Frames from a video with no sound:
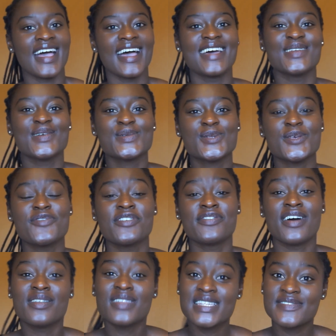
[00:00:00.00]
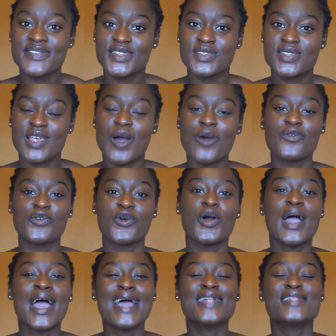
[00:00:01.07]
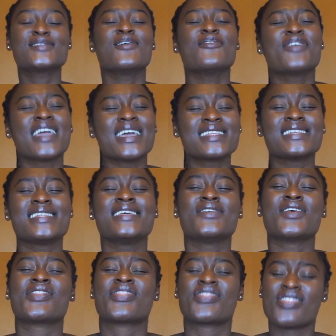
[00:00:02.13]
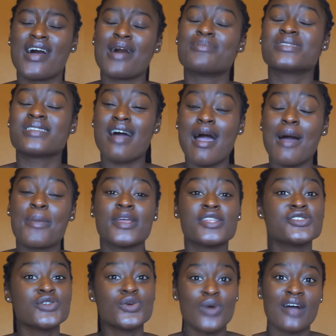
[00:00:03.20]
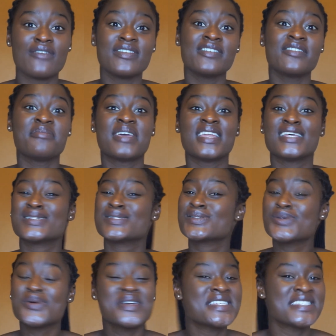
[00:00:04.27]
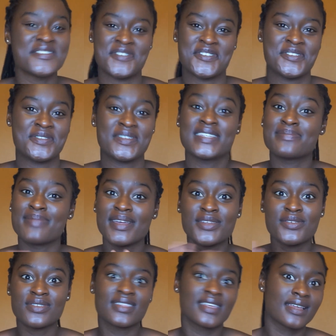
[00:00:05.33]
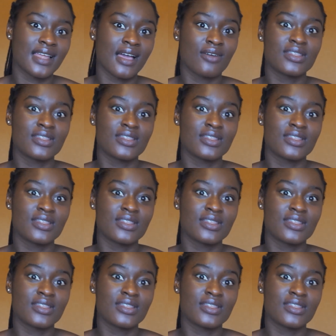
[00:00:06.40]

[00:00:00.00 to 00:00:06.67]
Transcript: And also, if you found these videos helpful, don't forget to leave a thumbs up. And you know what? I've even made it so easy for you. This is my new thing.